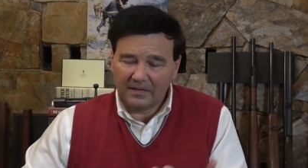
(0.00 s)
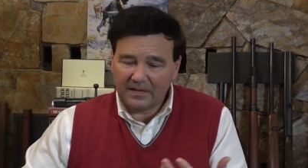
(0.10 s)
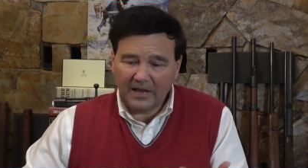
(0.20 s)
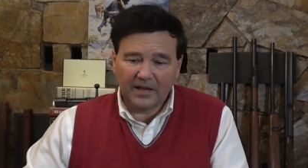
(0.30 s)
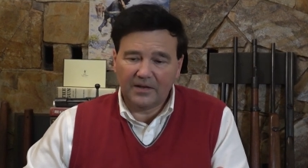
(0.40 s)

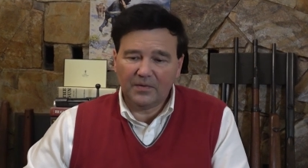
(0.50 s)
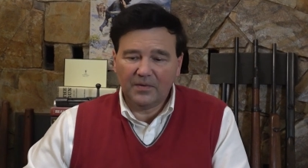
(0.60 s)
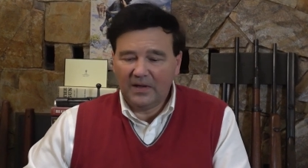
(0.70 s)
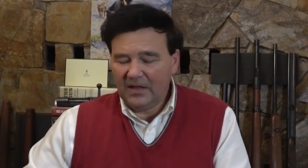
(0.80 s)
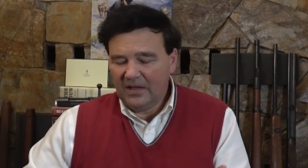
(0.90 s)
telling
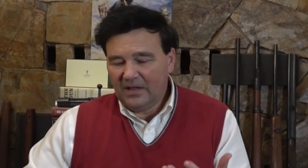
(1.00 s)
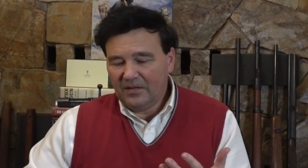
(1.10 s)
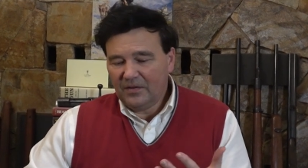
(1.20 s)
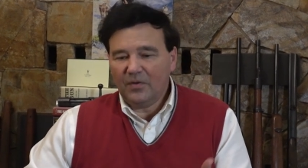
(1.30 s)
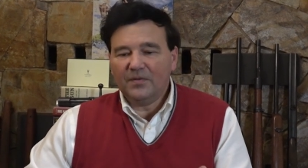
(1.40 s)
you
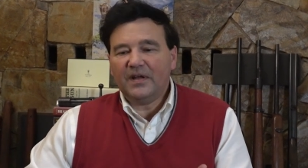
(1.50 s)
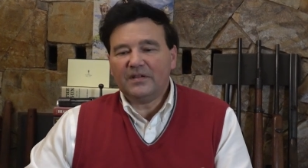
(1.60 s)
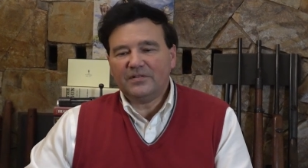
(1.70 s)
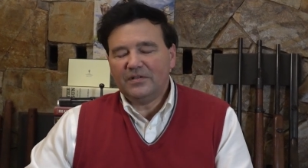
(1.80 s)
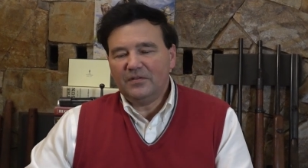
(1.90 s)
don't
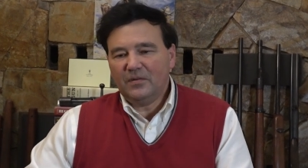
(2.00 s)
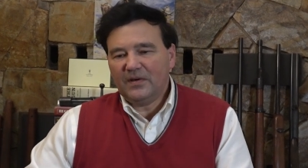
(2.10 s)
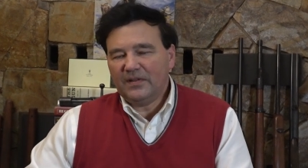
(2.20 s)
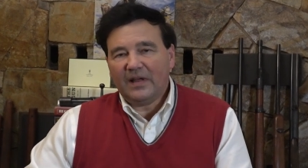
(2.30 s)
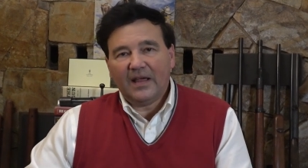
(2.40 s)
touch the new
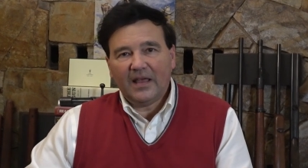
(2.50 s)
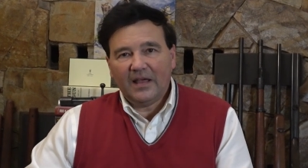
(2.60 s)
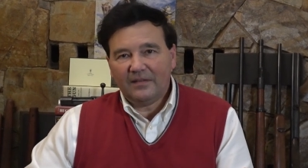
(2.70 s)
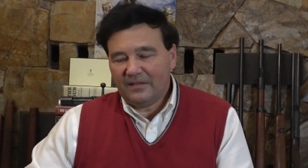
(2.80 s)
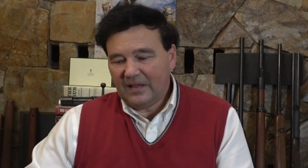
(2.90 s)
ones, I
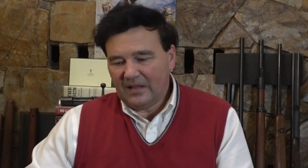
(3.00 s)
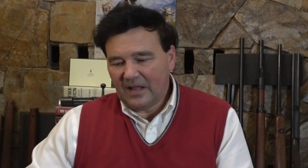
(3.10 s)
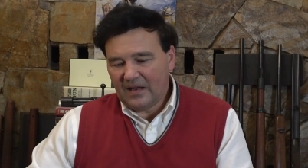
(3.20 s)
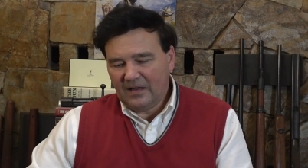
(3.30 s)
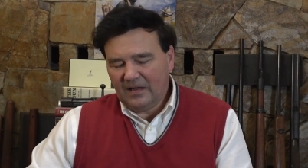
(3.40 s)
can't say
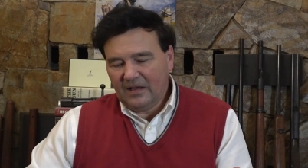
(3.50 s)
that.